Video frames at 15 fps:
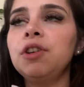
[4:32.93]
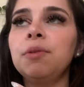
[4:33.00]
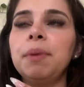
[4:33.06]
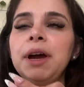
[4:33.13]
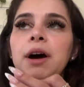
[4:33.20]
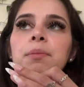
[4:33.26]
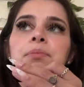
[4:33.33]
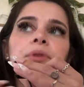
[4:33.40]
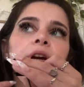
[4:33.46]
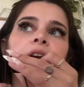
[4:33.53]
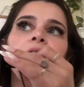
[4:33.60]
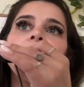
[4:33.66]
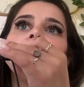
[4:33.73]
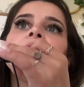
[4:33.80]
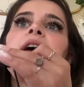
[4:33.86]
my
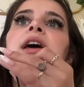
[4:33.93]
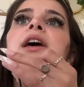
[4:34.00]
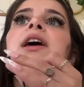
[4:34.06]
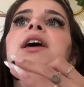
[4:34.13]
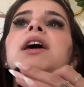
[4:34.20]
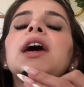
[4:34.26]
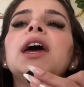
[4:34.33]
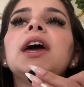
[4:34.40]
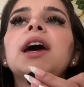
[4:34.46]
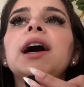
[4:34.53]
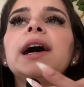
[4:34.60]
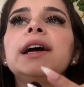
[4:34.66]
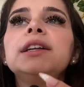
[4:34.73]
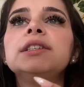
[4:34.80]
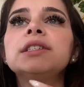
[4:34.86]
upbringing.
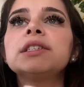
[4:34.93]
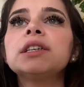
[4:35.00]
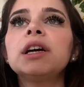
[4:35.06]
And